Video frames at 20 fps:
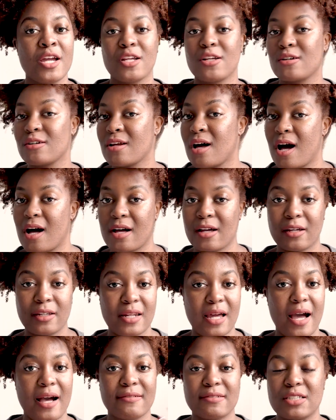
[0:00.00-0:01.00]
you're not
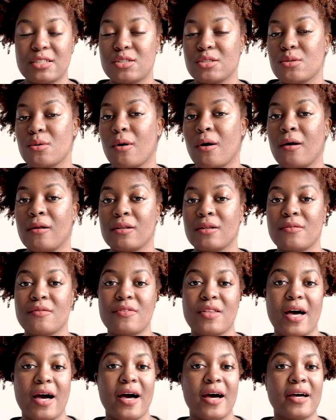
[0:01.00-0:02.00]
gonna have to do all of
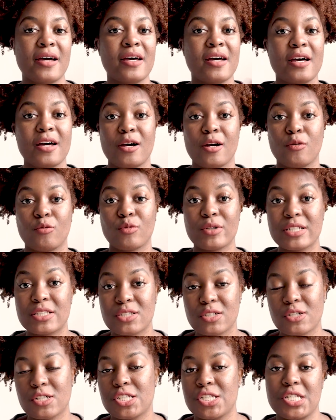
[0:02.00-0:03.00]
that
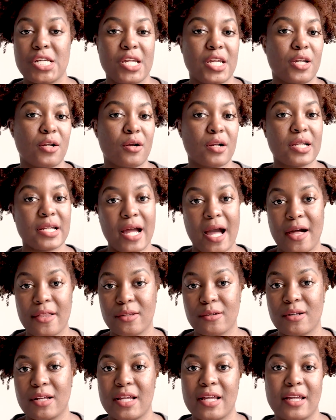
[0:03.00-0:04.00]
researching or
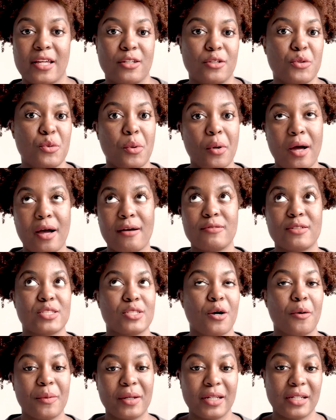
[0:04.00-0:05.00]
gathering and you will have
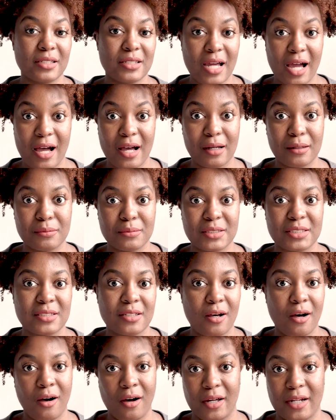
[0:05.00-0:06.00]
so many tabs
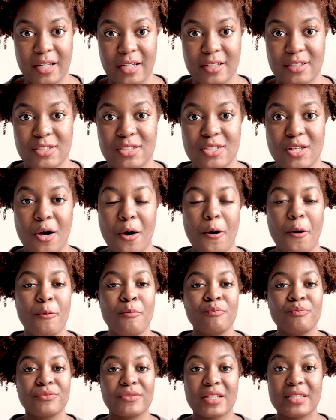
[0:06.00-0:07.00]
on it. So
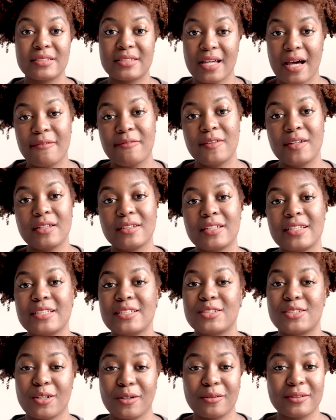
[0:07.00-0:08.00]
definitely
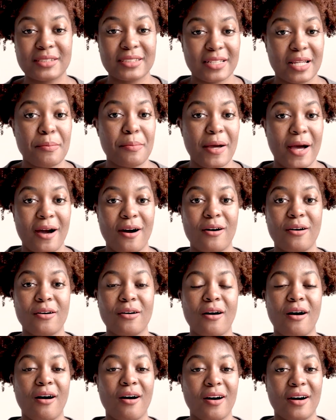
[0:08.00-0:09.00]
don't skip
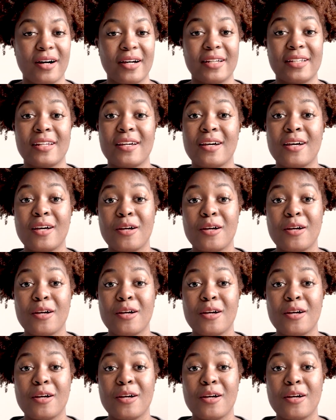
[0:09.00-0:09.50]
out on